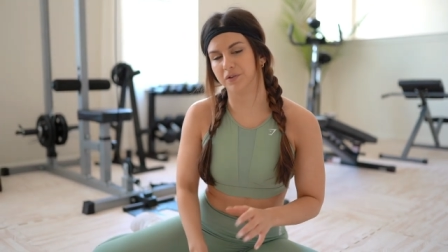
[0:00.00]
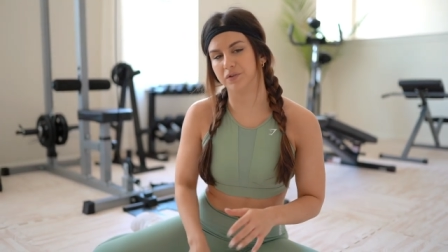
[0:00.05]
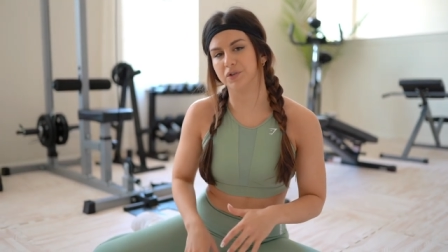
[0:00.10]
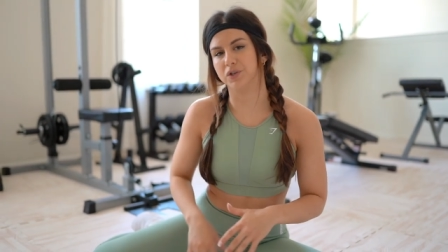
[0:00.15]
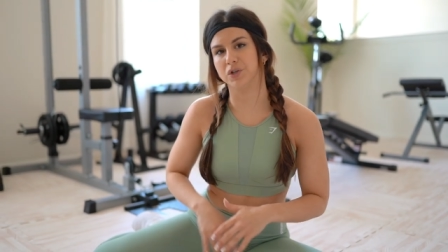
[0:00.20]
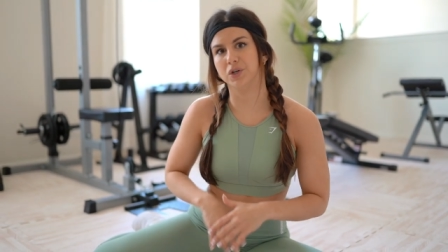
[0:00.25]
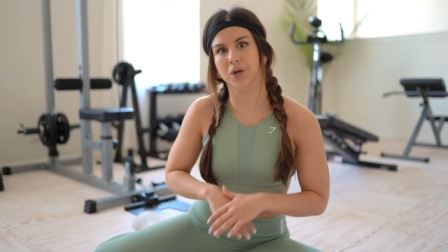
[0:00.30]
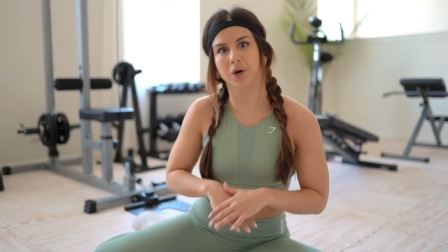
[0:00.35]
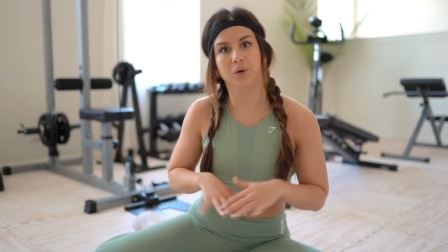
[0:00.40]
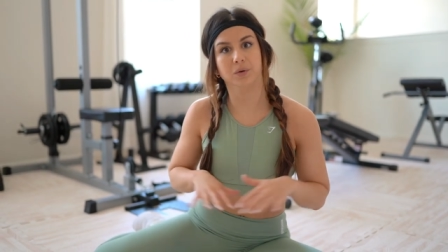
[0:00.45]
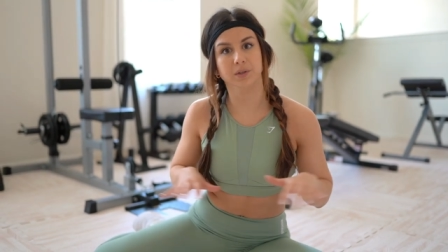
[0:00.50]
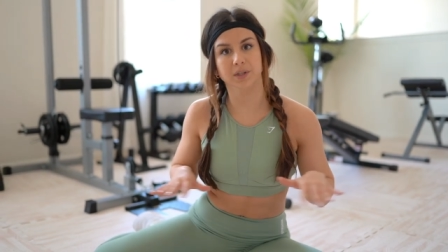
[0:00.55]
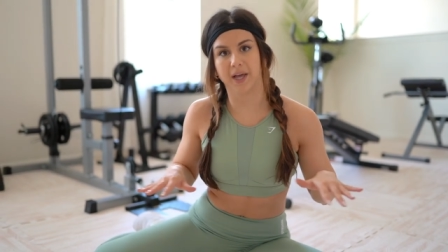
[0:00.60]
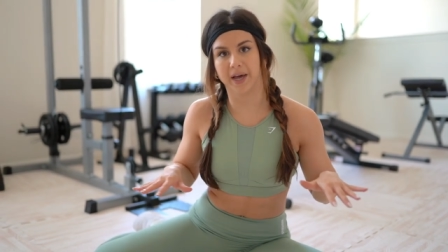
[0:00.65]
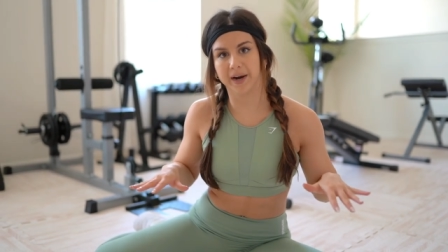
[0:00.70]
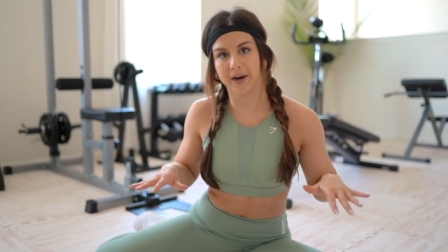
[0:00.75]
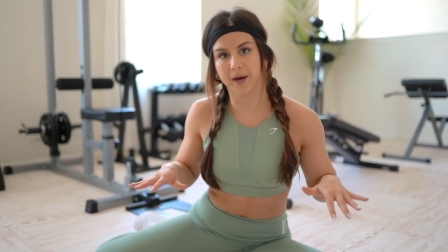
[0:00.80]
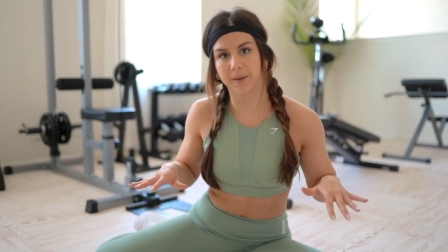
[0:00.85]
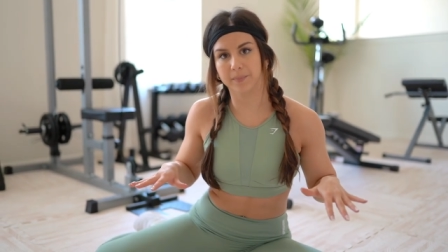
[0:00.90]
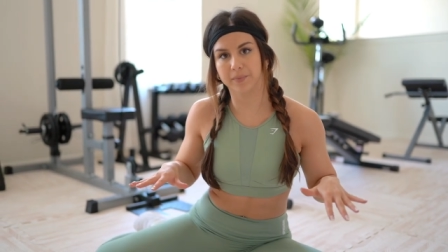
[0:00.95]
There's no
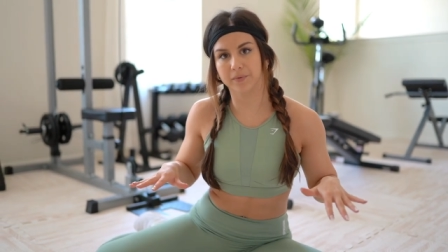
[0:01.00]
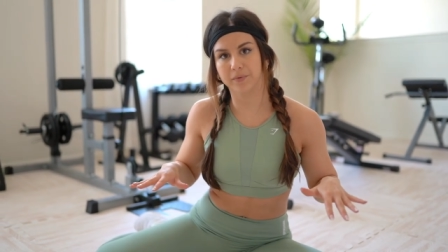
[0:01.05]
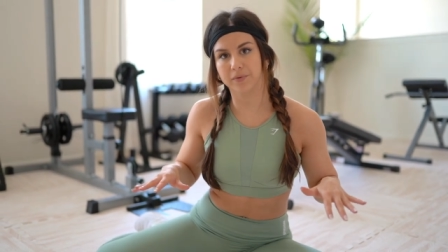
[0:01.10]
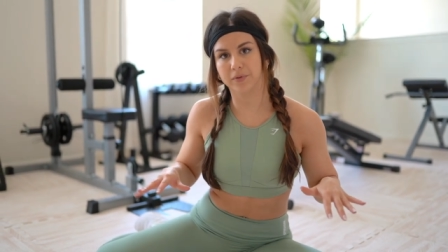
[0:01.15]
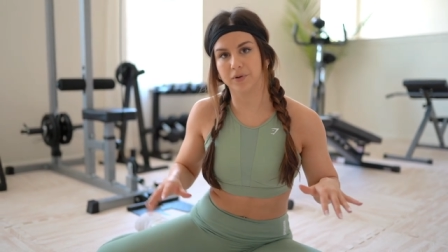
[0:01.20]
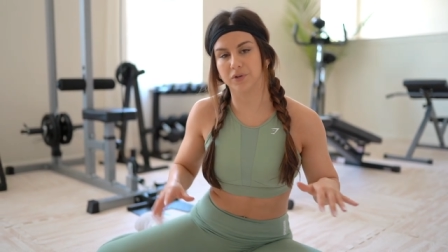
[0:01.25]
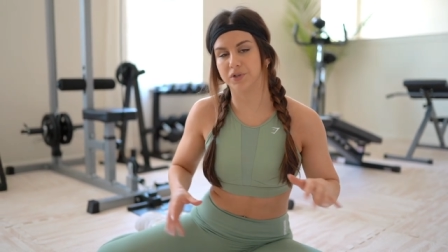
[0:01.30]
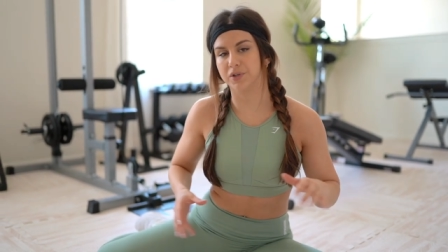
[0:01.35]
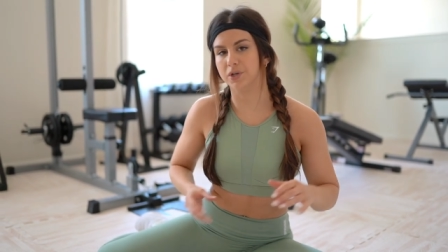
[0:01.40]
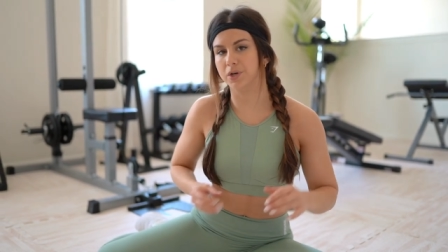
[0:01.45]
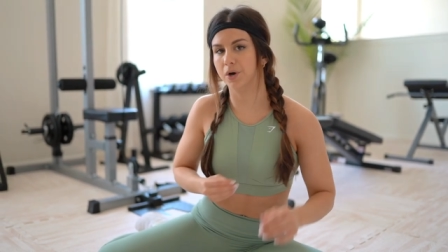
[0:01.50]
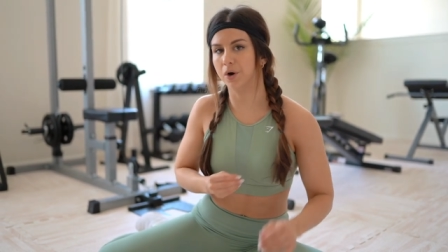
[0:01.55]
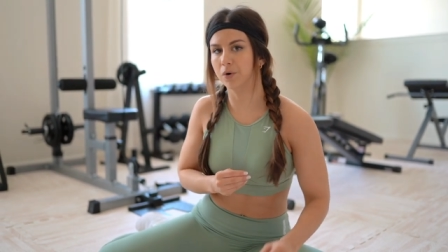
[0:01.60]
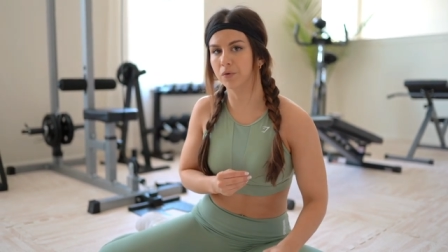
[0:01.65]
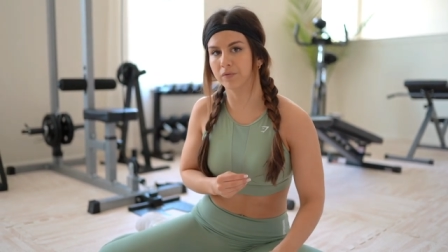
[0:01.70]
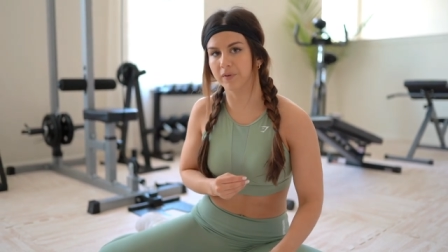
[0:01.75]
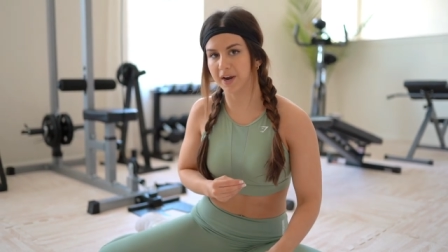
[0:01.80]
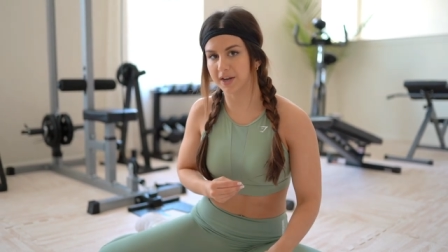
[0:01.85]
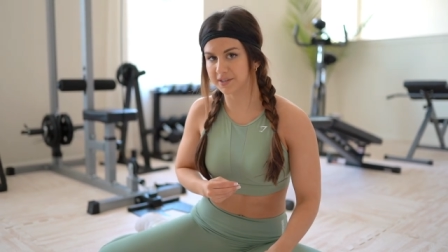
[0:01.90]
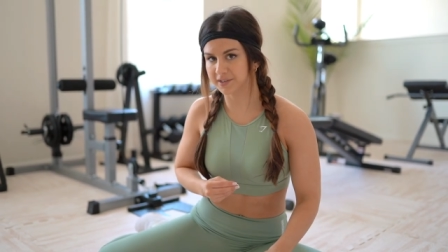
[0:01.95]
let up, there's
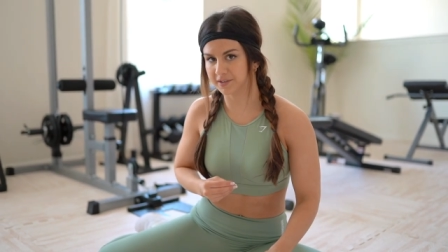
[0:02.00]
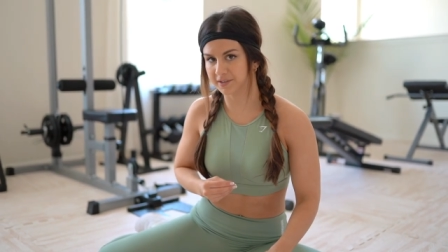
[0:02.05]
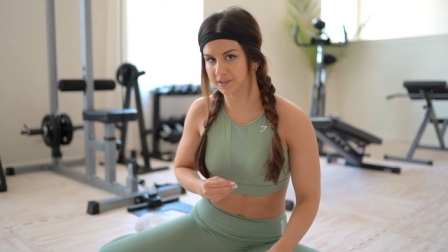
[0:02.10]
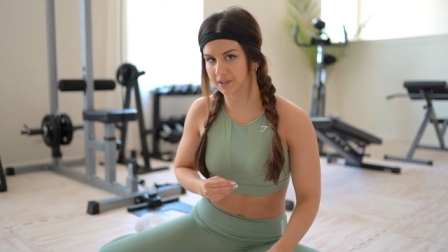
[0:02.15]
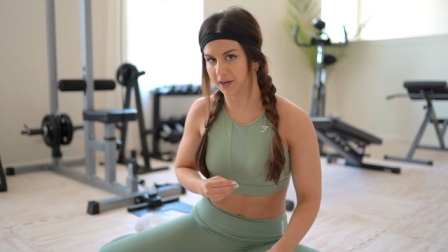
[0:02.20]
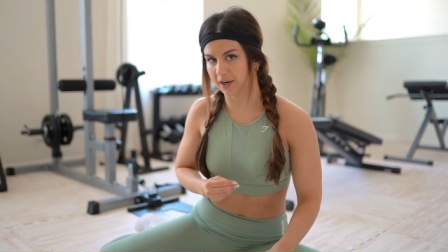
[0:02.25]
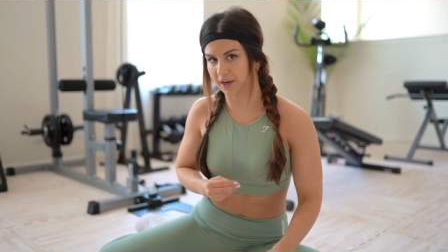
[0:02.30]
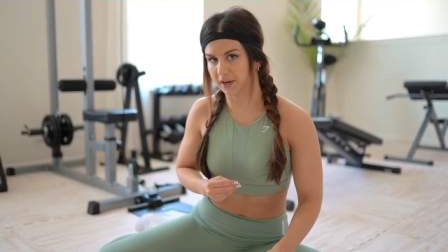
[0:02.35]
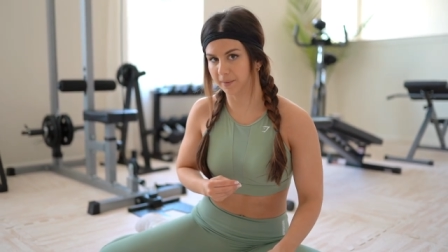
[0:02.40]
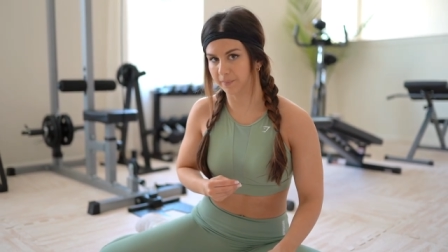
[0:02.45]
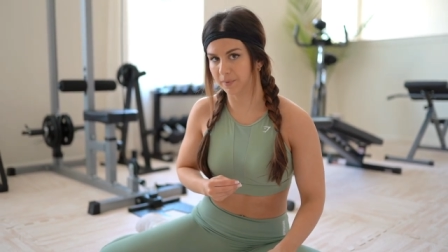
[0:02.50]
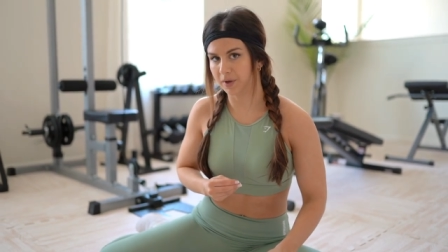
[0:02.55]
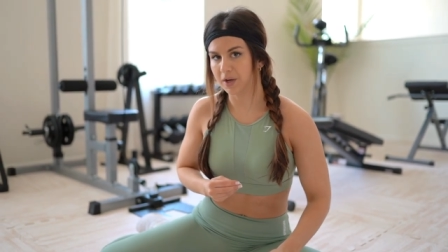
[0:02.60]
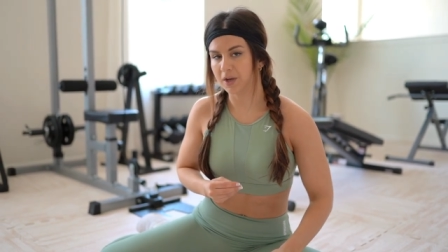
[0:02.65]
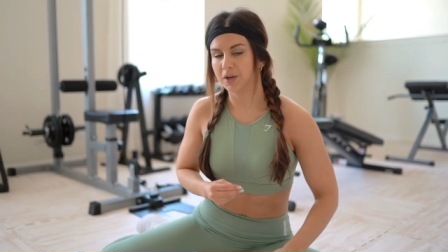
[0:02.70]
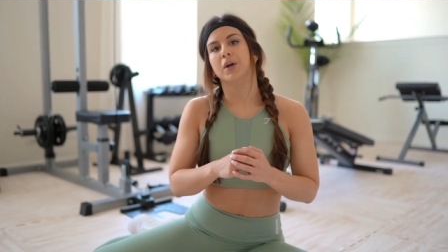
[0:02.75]
no rest time.